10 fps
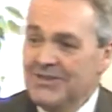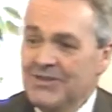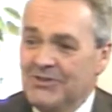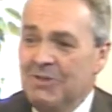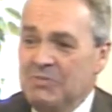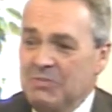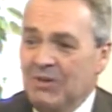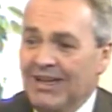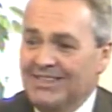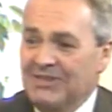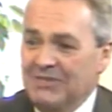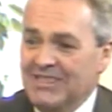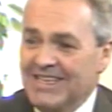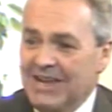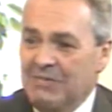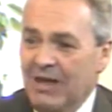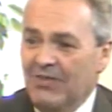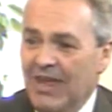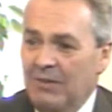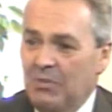some people had something to say
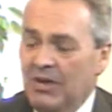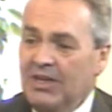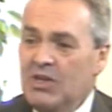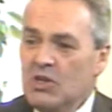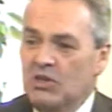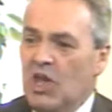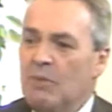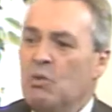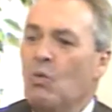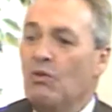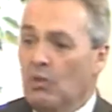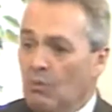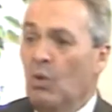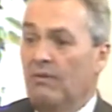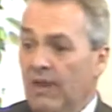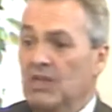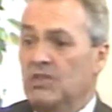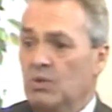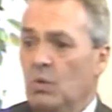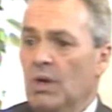about that. Sure. But tell me what the
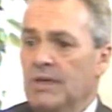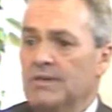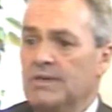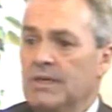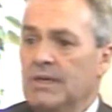motivation was,